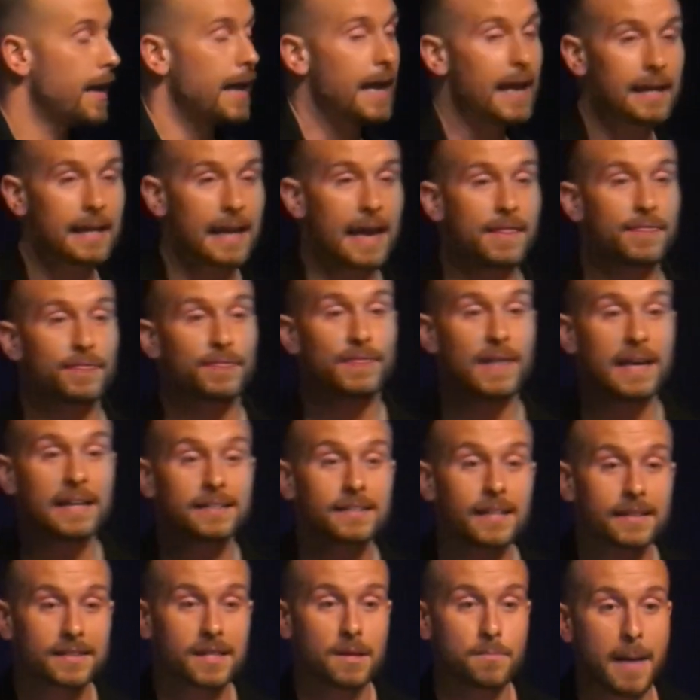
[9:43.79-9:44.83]
And, and
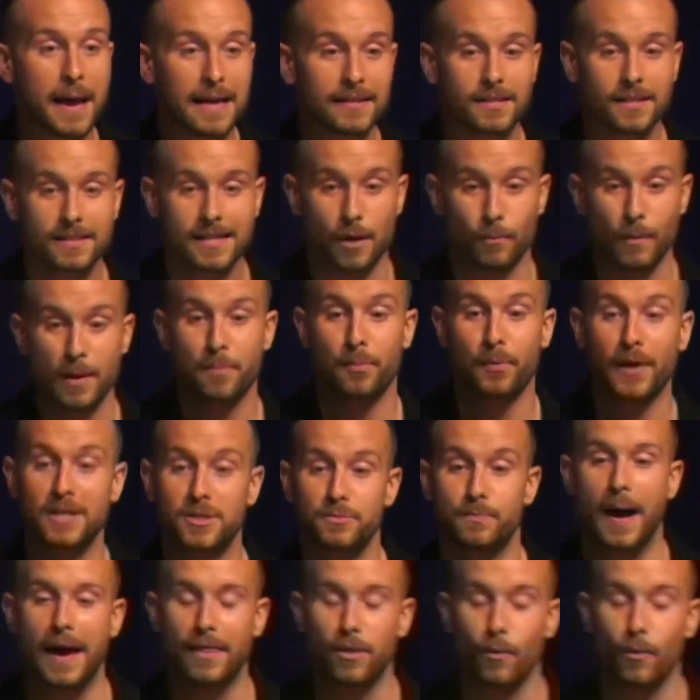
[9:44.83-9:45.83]
this is the message that we preach. By